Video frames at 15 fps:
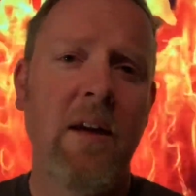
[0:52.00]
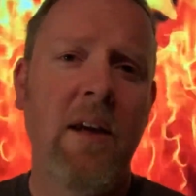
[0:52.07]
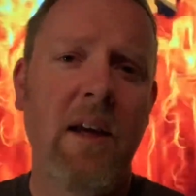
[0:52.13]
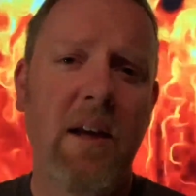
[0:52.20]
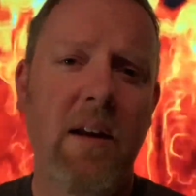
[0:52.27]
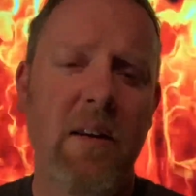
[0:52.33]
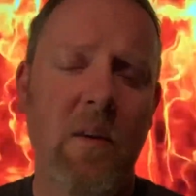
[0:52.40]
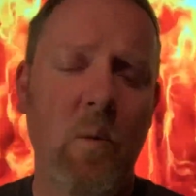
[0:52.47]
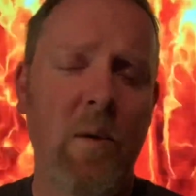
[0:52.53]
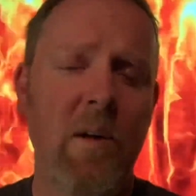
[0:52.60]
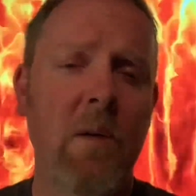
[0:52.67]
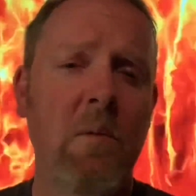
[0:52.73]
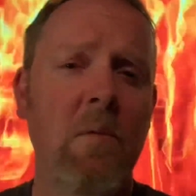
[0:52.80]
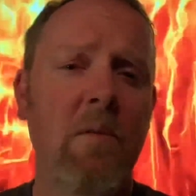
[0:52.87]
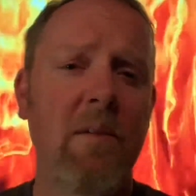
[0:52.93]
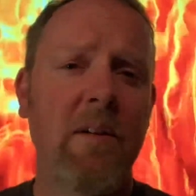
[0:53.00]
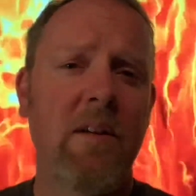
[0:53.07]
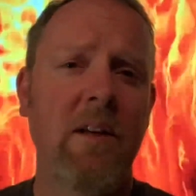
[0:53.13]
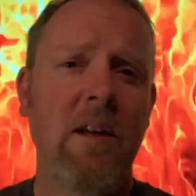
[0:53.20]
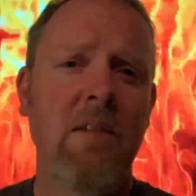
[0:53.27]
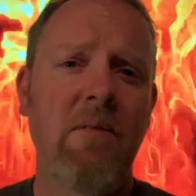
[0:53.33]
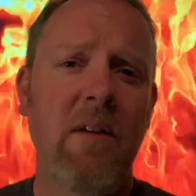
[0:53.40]
And the winner will
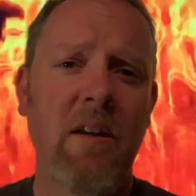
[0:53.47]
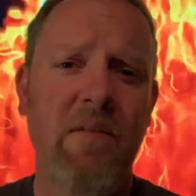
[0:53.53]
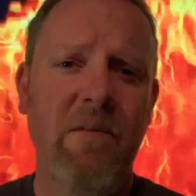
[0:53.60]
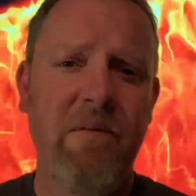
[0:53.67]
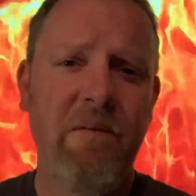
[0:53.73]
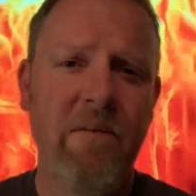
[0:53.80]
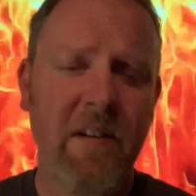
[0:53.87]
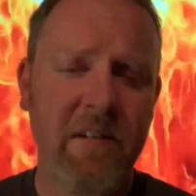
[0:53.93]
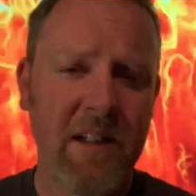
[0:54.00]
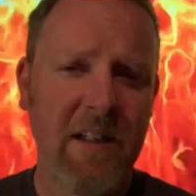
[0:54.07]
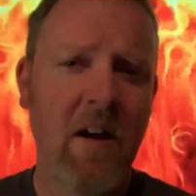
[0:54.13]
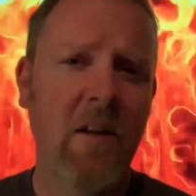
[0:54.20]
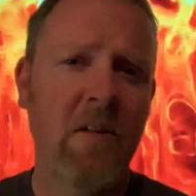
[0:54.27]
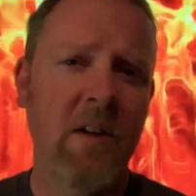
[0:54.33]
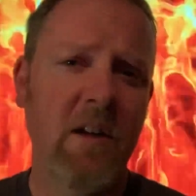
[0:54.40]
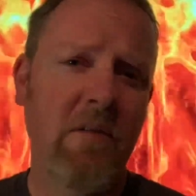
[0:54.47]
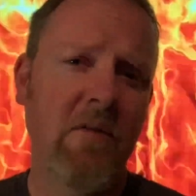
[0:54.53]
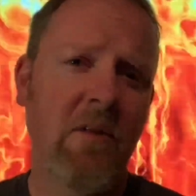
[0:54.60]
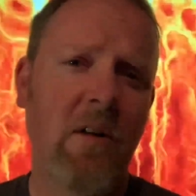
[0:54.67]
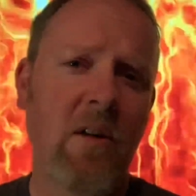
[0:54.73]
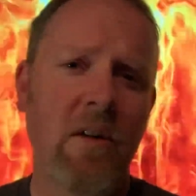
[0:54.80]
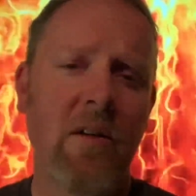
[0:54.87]
receive a $50 gift
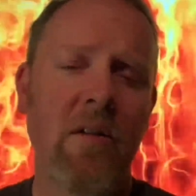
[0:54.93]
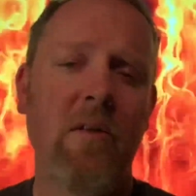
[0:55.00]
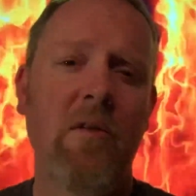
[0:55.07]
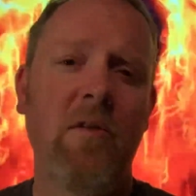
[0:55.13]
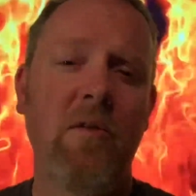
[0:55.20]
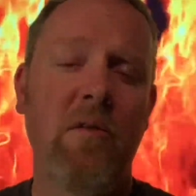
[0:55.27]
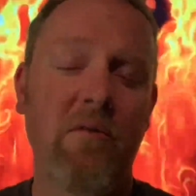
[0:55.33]
card to